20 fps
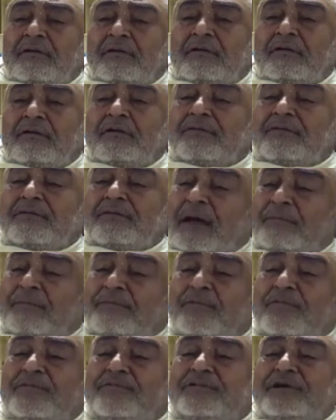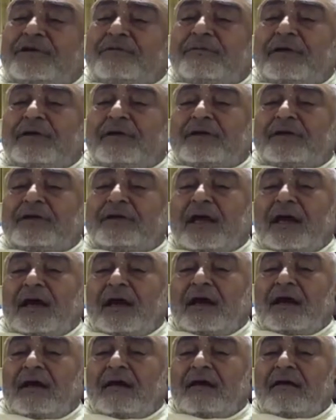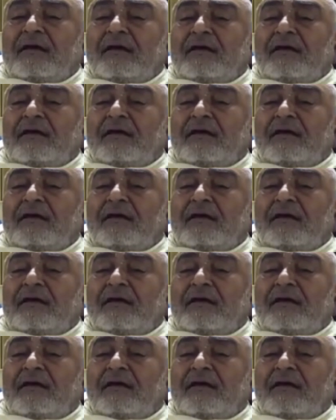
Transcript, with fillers: You have no jiva there.